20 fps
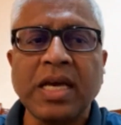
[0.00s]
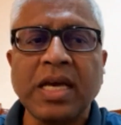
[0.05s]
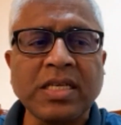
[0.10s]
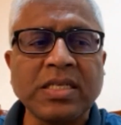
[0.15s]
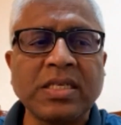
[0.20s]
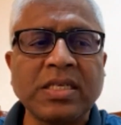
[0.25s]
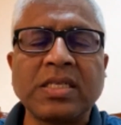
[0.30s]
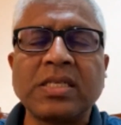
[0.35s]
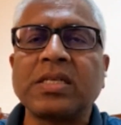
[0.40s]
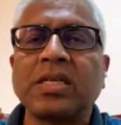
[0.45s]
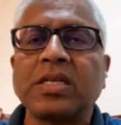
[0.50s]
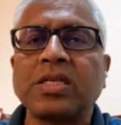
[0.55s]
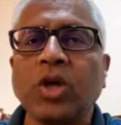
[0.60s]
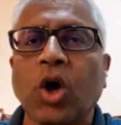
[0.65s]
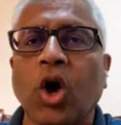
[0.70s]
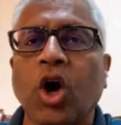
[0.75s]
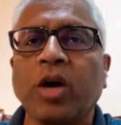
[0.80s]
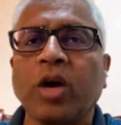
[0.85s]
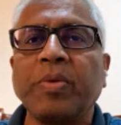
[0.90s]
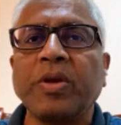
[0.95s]
sixth
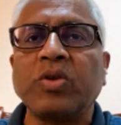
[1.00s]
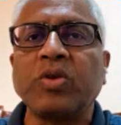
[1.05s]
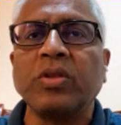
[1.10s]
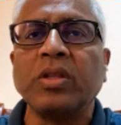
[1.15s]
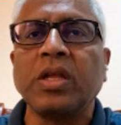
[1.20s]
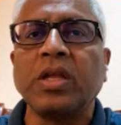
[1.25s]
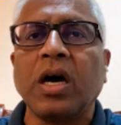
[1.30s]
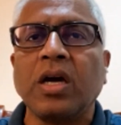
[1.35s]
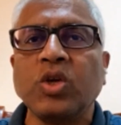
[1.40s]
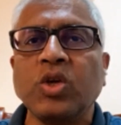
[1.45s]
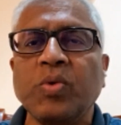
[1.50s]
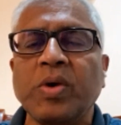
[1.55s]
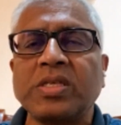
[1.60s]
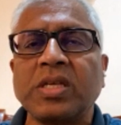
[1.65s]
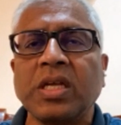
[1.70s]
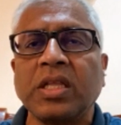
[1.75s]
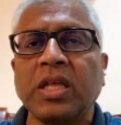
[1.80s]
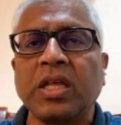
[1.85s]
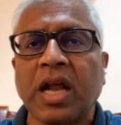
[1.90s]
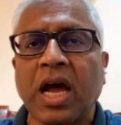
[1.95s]
talk between the
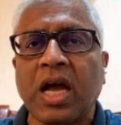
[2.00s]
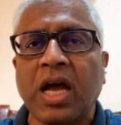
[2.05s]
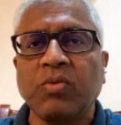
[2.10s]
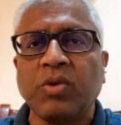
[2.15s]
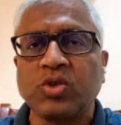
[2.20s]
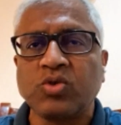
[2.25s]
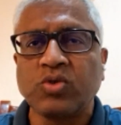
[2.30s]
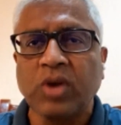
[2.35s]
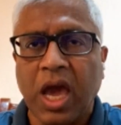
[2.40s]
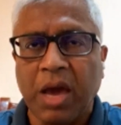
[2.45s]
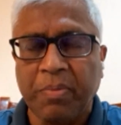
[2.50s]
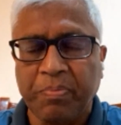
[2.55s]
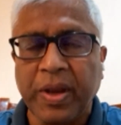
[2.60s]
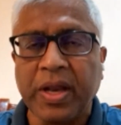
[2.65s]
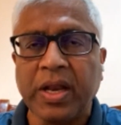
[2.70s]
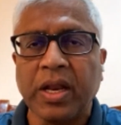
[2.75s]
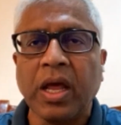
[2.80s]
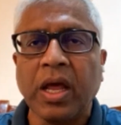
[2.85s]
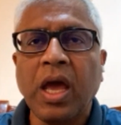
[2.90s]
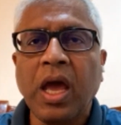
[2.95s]
US and Iran was to
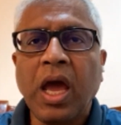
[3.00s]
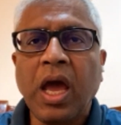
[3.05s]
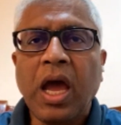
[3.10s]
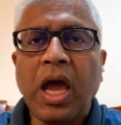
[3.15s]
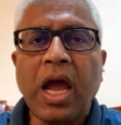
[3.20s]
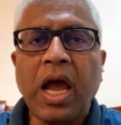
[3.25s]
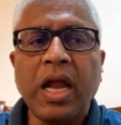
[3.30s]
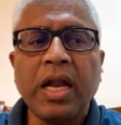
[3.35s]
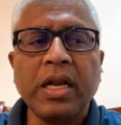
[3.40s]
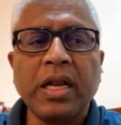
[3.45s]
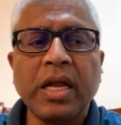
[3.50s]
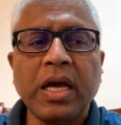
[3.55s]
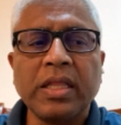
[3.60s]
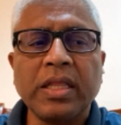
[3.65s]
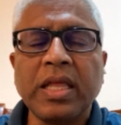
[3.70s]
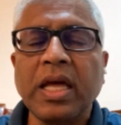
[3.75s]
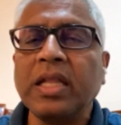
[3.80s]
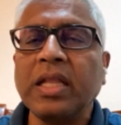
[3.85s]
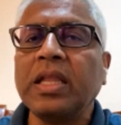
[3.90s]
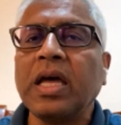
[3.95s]
happen, and
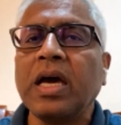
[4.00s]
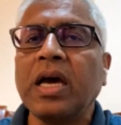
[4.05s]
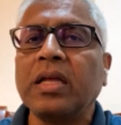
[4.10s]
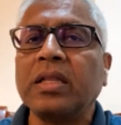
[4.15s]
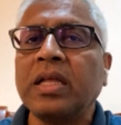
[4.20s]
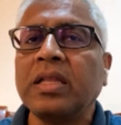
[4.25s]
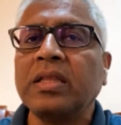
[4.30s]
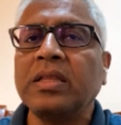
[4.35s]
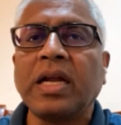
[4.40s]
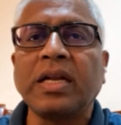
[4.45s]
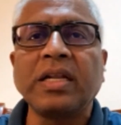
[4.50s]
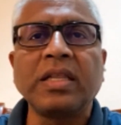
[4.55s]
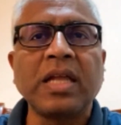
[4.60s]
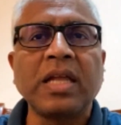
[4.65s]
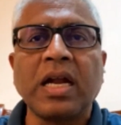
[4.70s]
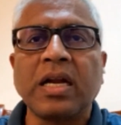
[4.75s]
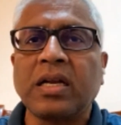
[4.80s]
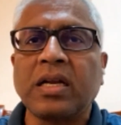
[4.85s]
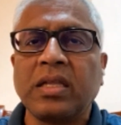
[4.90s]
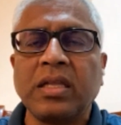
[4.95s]
then
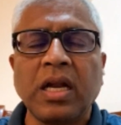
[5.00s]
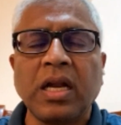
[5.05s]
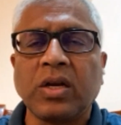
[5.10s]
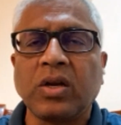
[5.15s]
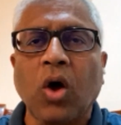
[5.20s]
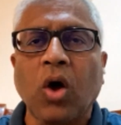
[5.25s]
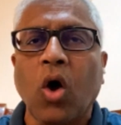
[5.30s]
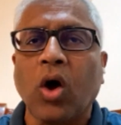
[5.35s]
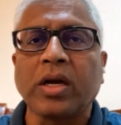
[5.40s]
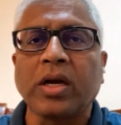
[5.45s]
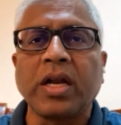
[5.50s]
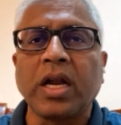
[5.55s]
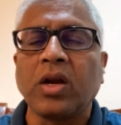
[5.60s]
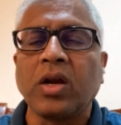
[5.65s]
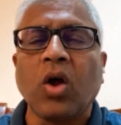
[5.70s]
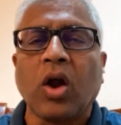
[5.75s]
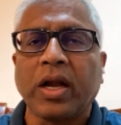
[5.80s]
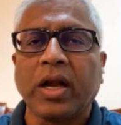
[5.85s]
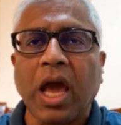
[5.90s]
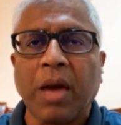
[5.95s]
that talk did
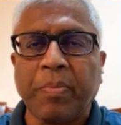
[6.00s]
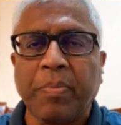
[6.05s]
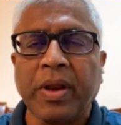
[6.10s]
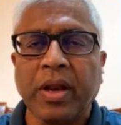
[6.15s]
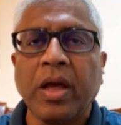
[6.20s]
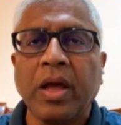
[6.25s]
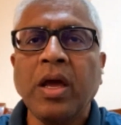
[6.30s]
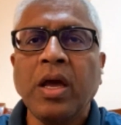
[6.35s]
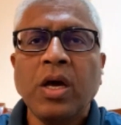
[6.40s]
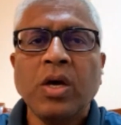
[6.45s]
not happen.